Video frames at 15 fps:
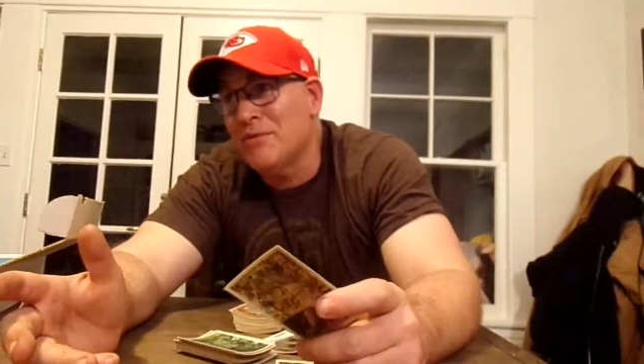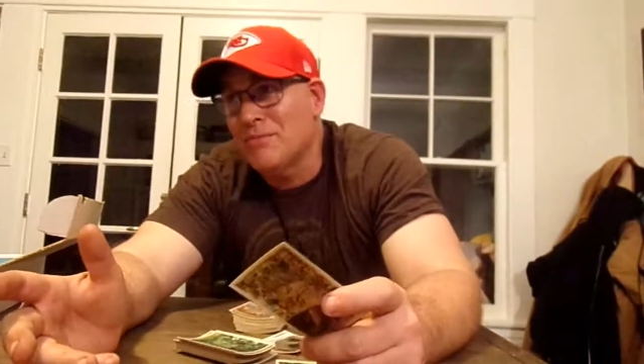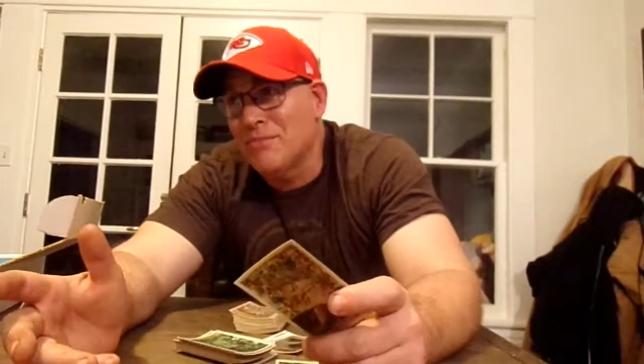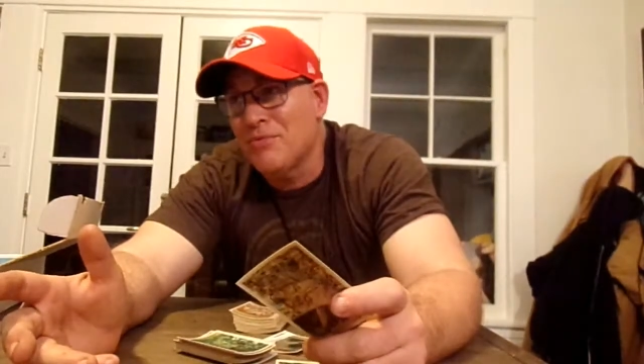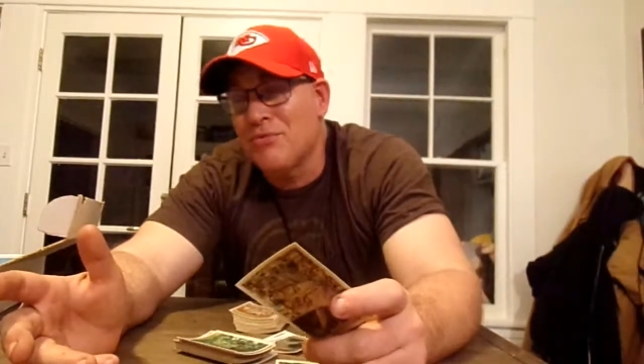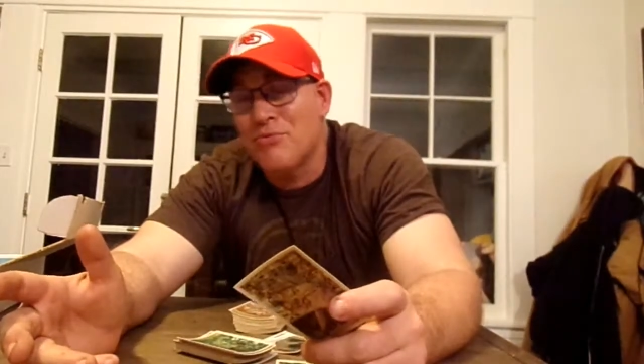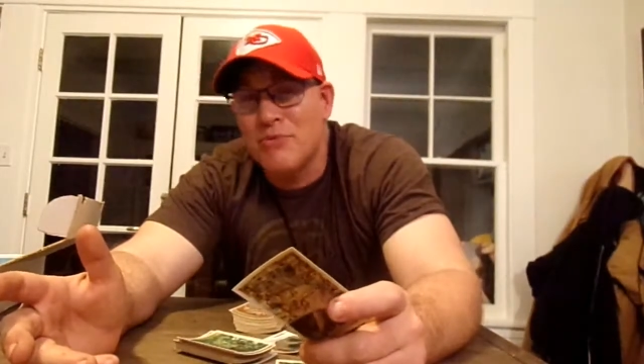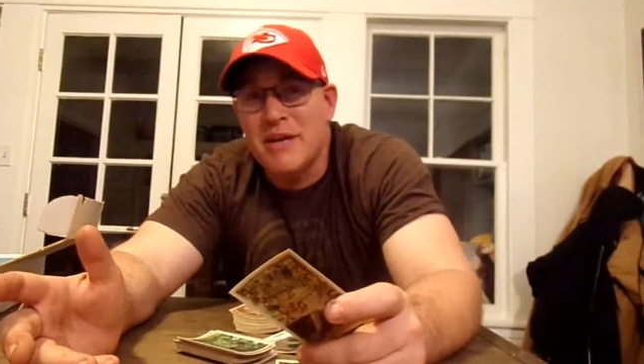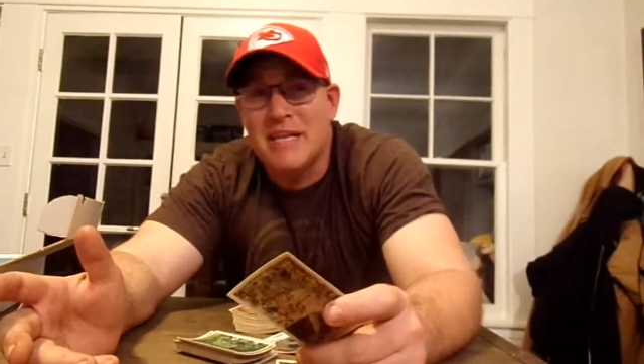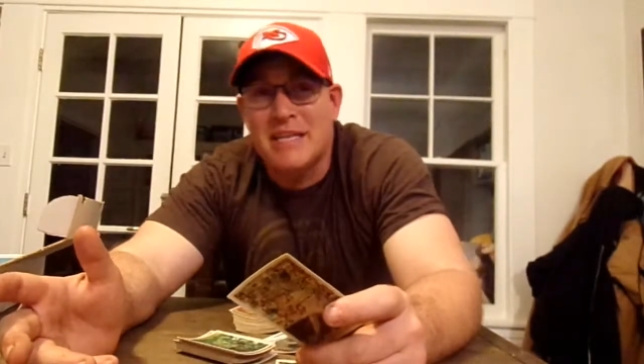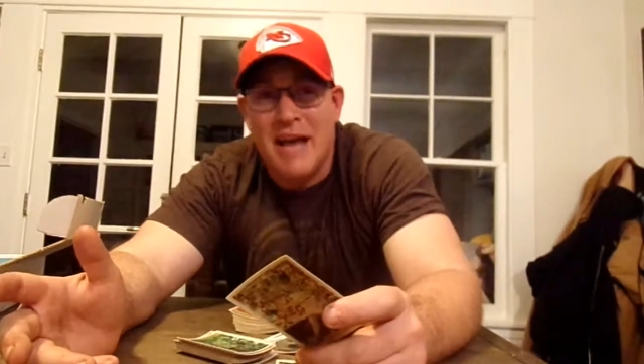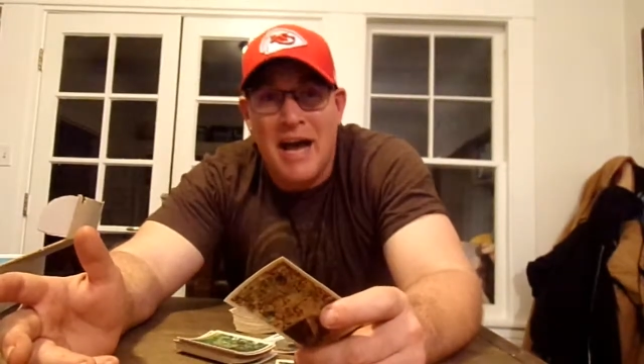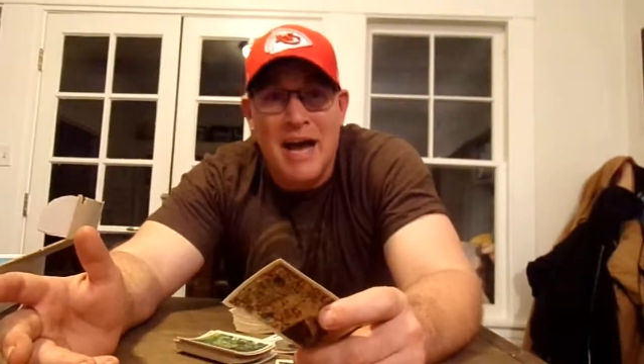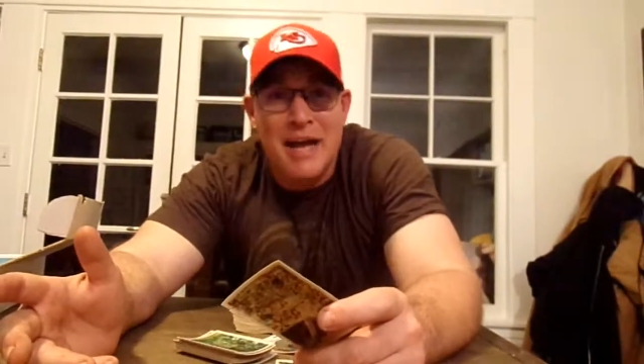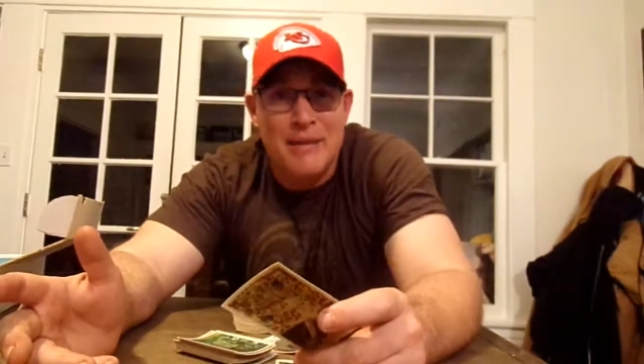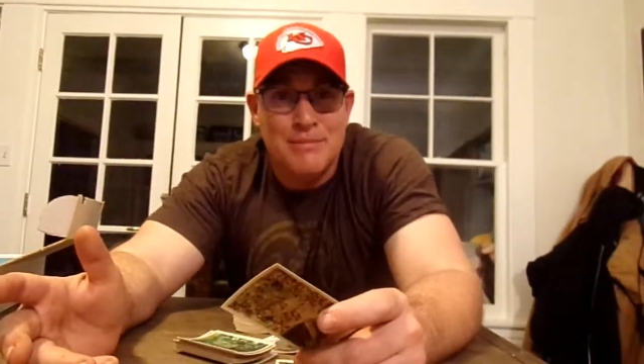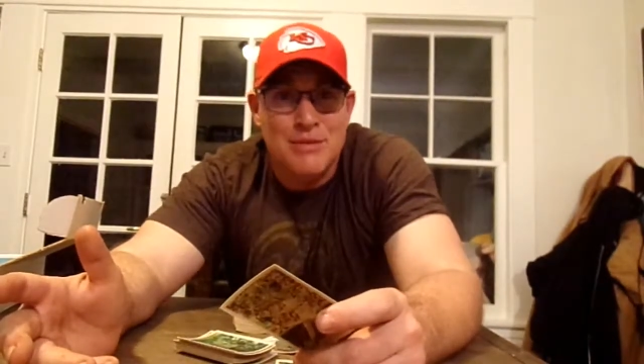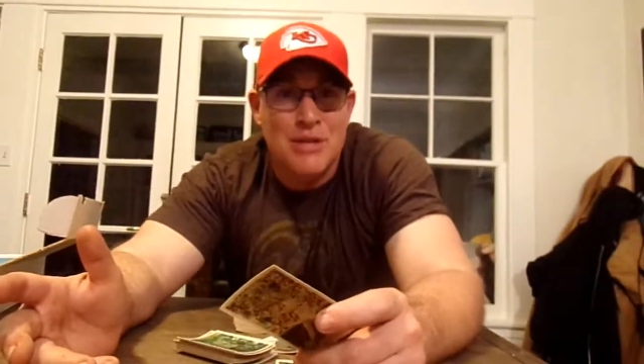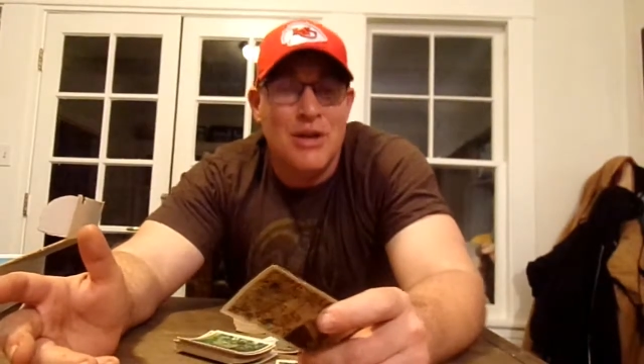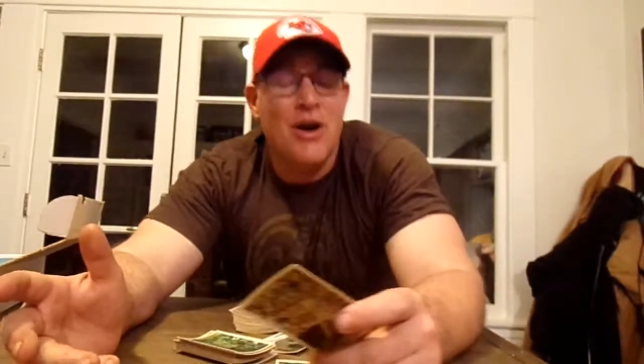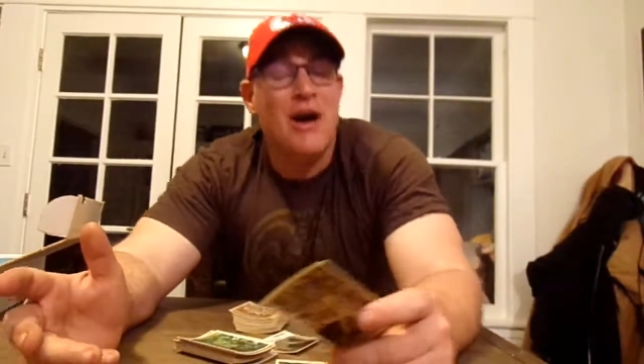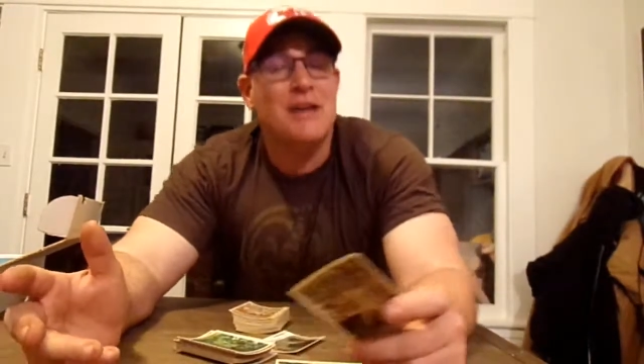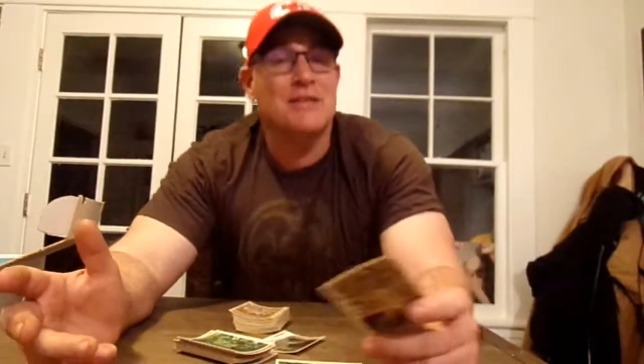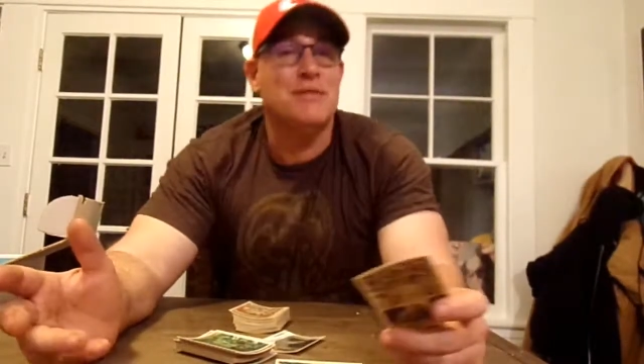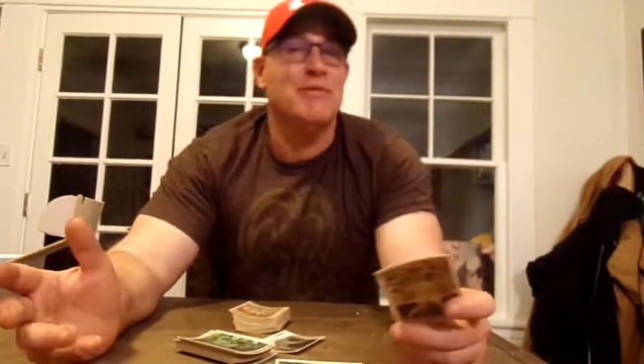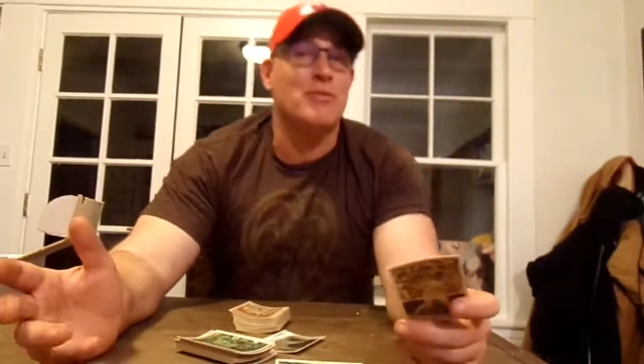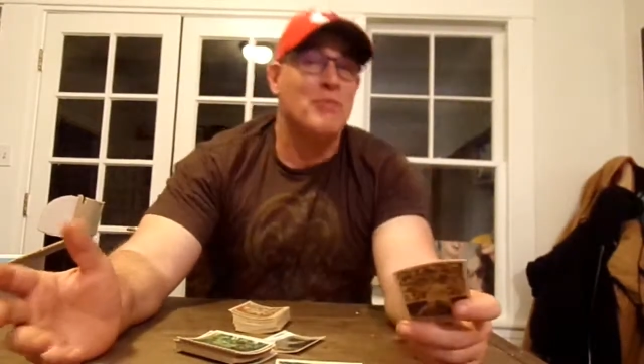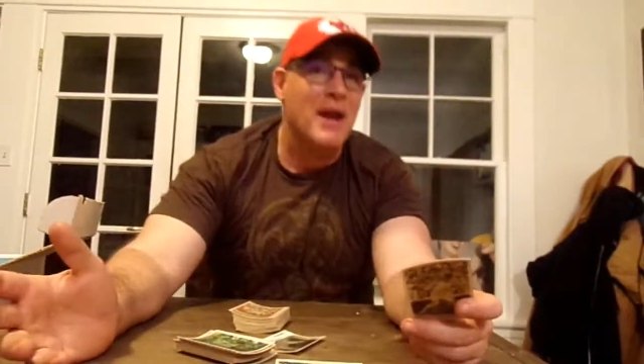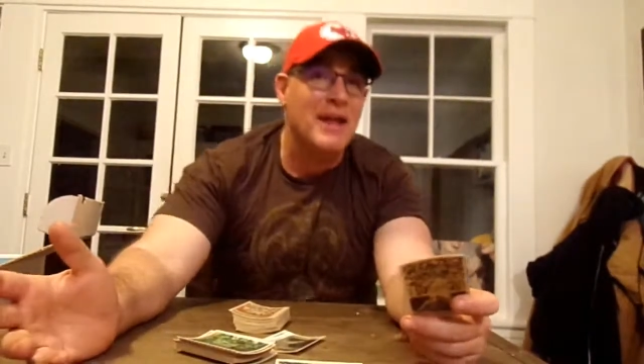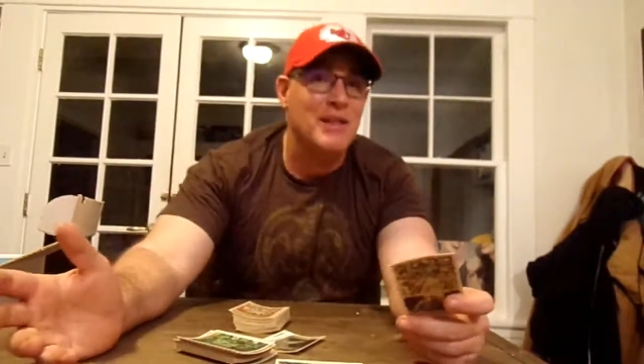3 times the cost of
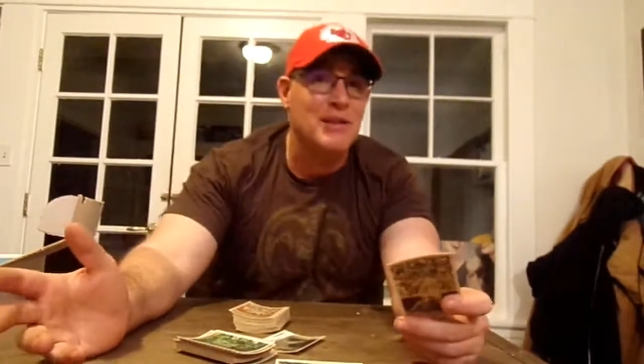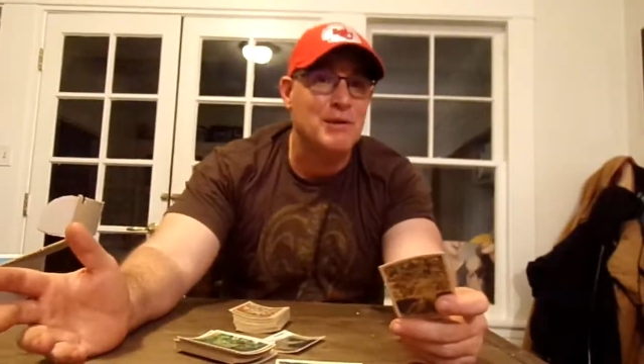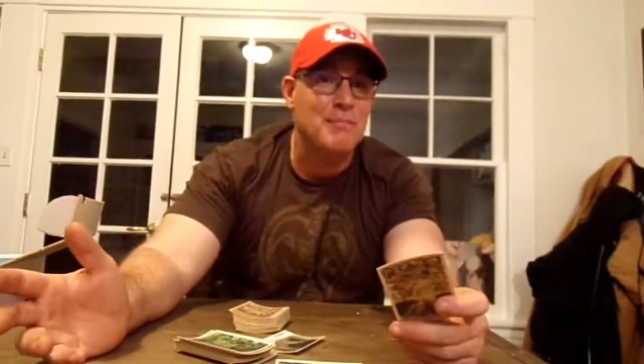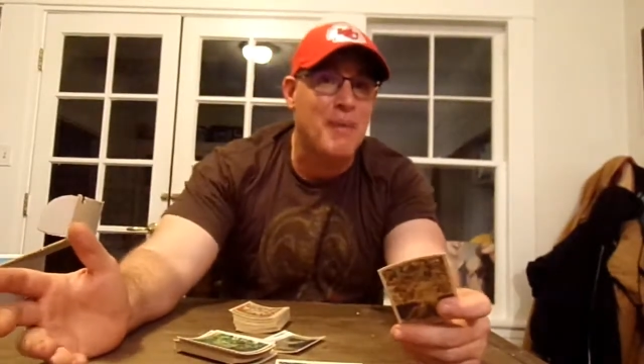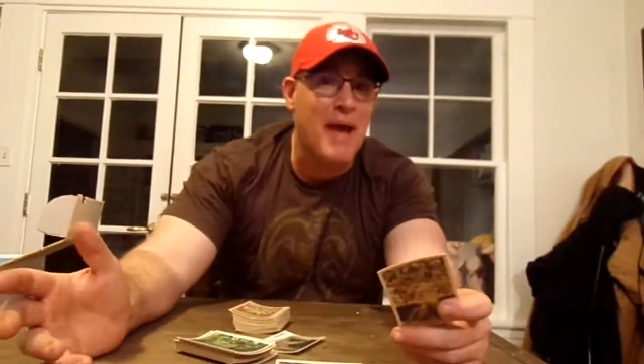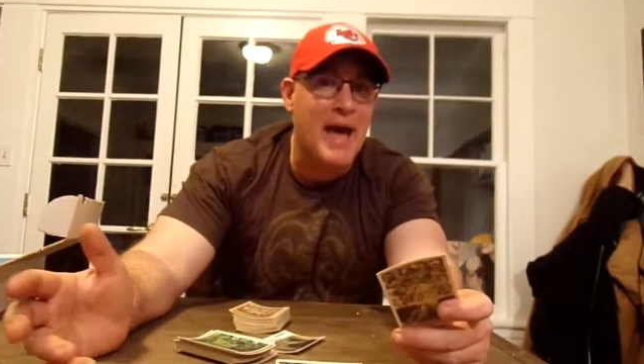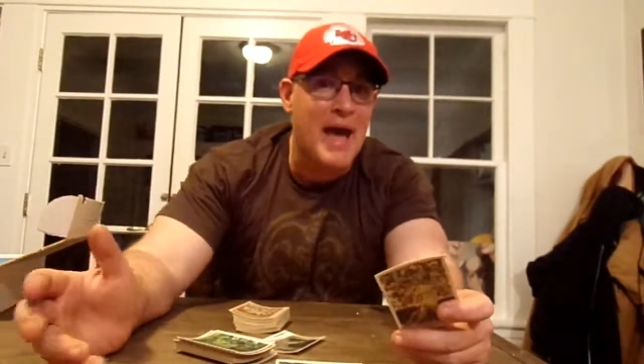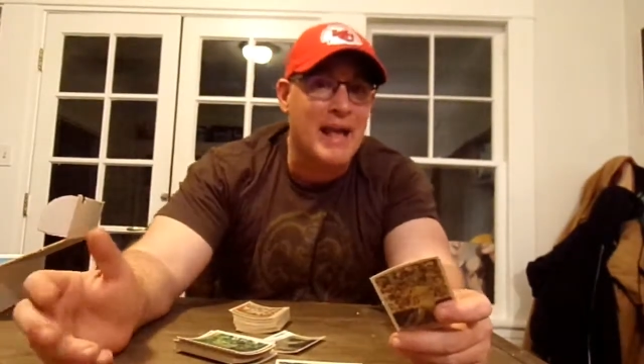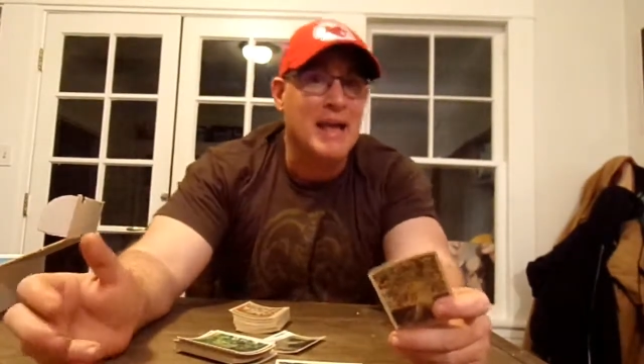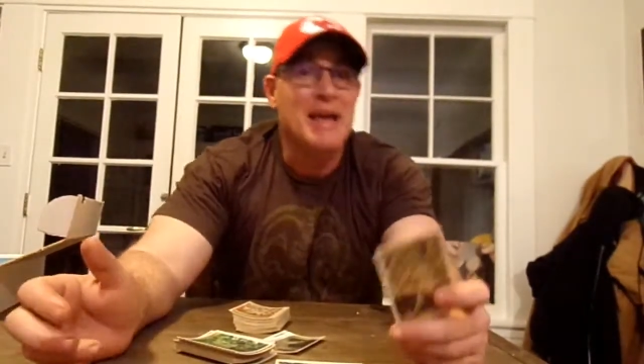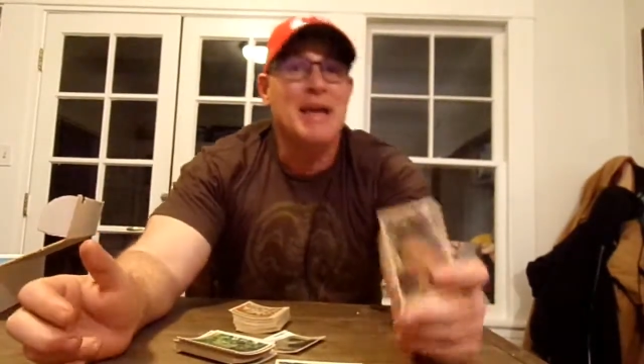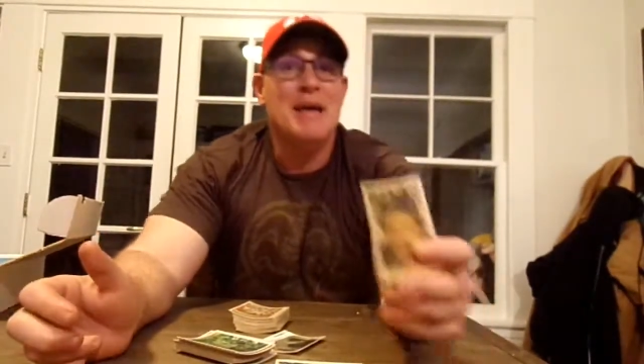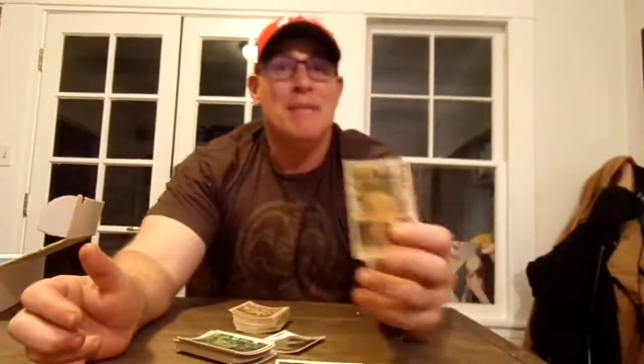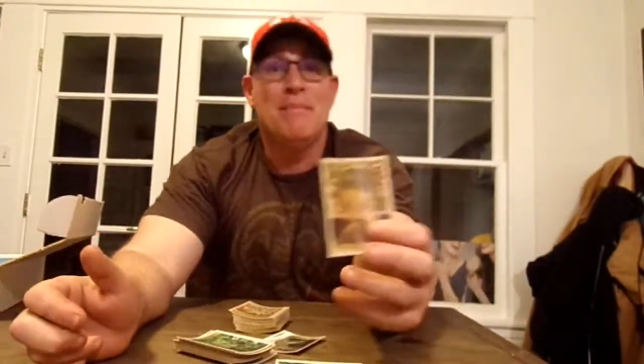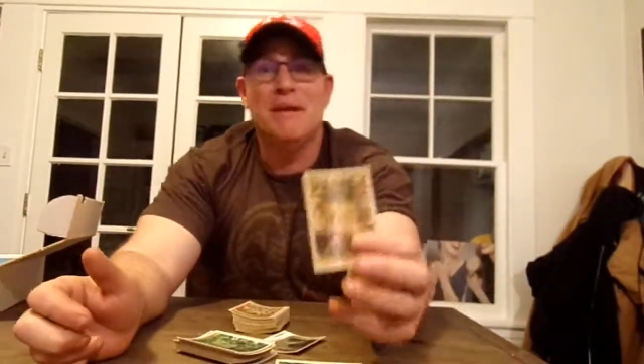a regular pack,